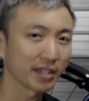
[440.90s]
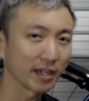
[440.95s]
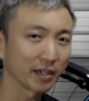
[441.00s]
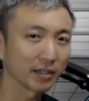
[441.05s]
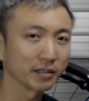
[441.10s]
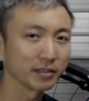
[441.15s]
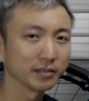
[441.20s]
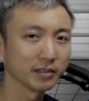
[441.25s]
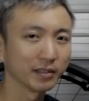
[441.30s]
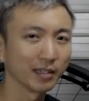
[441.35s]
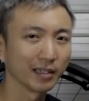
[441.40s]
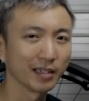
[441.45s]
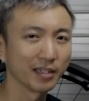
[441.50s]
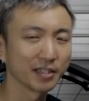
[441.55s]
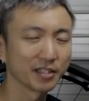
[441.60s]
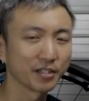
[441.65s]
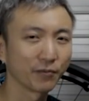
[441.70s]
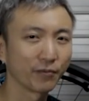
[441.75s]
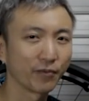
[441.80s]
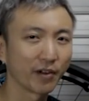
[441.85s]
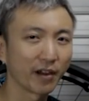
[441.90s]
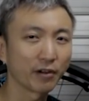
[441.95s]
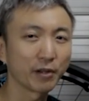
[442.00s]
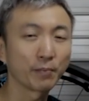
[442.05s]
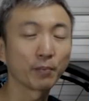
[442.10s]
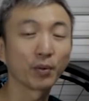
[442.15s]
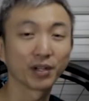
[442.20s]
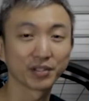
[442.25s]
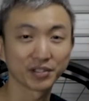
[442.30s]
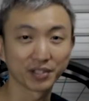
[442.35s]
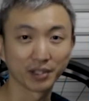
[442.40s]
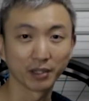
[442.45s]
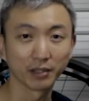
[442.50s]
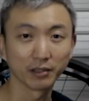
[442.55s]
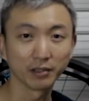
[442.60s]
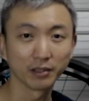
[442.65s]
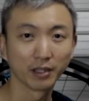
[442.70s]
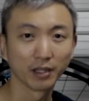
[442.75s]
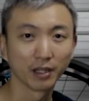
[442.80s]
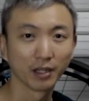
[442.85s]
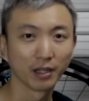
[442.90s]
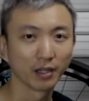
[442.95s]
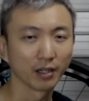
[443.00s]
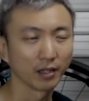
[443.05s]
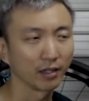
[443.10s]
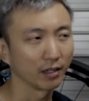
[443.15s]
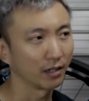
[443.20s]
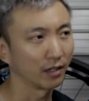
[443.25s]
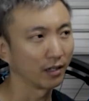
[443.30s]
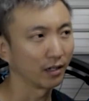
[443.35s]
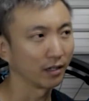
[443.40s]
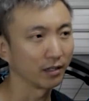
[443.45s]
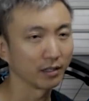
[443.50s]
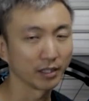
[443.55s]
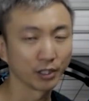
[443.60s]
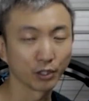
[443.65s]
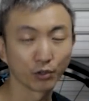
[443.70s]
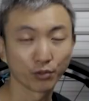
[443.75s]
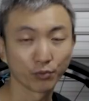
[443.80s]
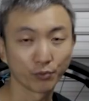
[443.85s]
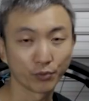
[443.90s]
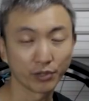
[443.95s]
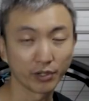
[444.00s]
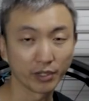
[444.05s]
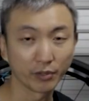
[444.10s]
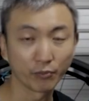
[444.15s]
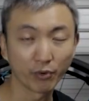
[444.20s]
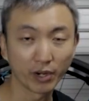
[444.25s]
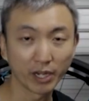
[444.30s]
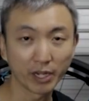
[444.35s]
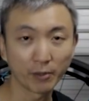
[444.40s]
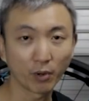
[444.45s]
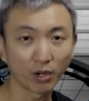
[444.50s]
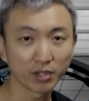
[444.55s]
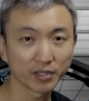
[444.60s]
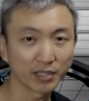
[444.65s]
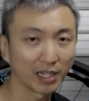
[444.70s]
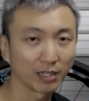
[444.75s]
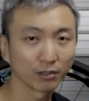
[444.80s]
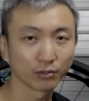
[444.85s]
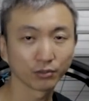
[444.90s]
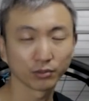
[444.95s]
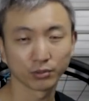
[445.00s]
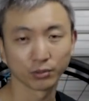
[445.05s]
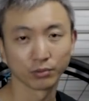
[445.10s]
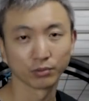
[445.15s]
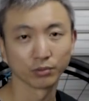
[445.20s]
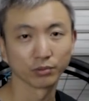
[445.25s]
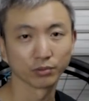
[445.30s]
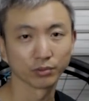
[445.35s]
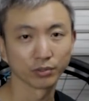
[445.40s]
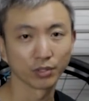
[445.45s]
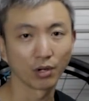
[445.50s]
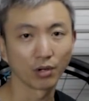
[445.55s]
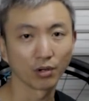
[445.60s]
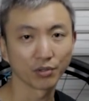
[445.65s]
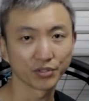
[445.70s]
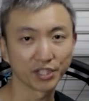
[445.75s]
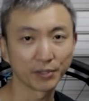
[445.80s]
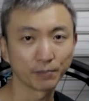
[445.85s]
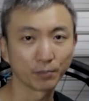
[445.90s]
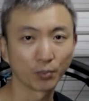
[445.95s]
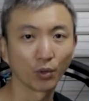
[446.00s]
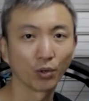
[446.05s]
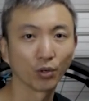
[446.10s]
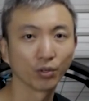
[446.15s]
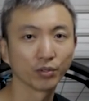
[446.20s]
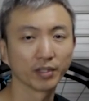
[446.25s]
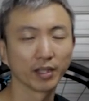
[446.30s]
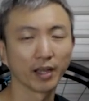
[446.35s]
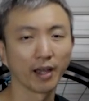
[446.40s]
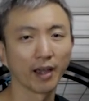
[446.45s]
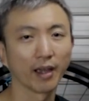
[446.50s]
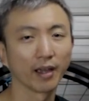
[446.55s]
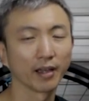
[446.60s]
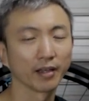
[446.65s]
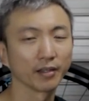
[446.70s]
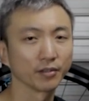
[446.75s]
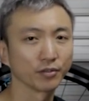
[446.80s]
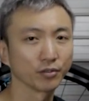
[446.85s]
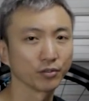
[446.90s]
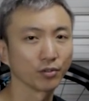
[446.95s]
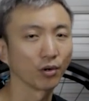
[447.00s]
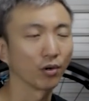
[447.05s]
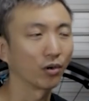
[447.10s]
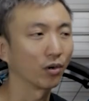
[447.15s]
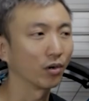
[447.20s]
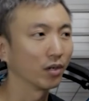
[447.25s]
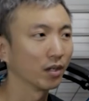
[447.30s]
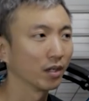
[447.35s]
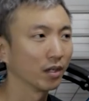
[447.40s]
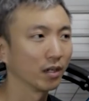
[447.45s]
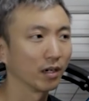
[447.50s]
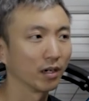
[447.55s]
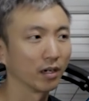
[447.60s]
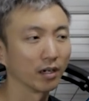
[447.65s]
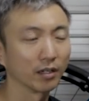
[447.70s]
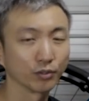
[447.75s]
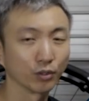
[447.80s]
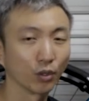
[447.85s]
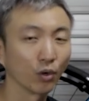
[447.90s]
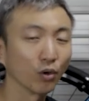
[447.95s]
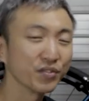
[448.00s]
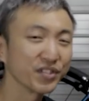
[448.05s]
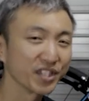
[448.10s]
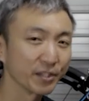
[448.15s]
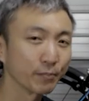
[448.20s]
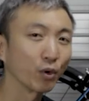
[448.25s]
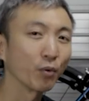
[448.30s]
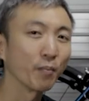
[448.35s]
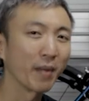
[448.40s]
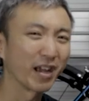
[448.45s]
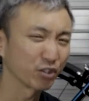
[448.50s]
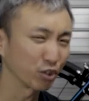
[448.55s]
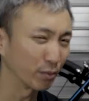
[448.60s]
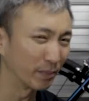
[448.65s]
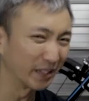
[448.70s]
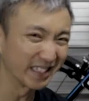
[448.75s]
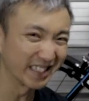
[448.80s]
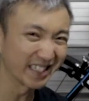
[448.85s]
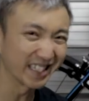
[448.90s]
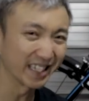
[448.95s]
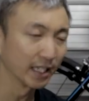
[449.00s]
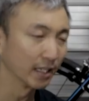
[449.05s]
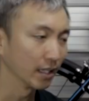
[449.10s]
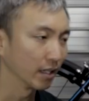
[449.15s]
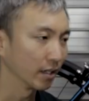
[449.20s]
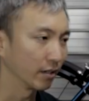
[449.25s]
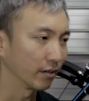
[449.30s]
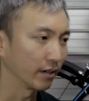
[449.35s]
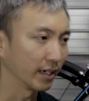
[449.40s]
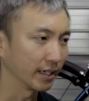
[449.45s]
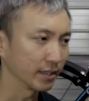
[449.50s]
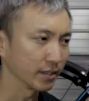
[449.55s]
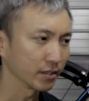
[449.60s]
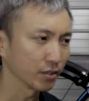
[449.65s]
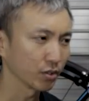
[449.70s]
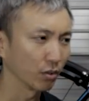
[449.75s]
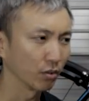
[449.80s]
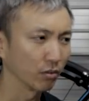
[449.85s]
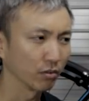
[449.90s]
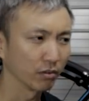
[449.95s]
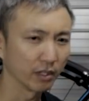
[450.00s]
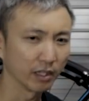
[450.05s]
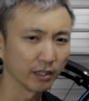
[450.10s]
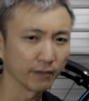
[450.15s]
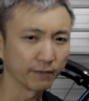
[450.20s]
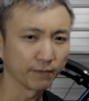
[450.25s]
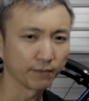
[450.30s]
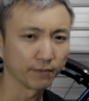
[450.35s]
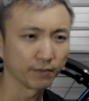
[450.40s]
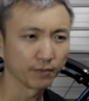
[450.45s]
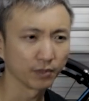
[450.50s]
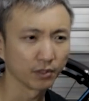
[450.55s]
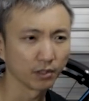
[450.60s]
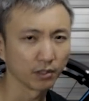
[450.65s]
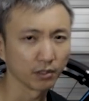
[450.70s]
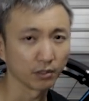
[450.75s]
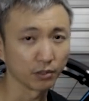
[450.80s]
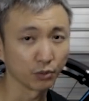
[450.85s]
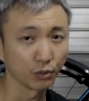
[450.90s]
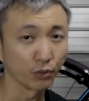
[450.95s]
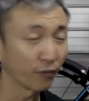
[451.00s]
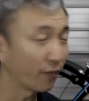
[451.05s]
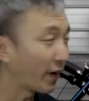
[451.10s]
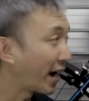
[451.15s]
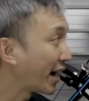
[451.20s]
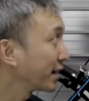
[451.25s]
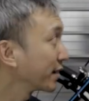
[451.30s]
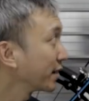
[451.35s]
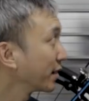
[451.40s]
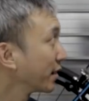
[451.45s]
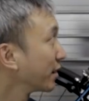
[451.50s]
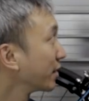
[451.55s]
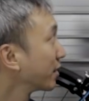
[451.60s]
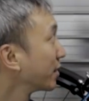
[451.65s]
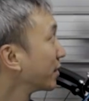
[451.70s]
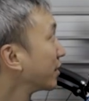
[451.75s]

saddle is very personal. It really boils down to your seat bone and your own seat bone measurements, right? So if you find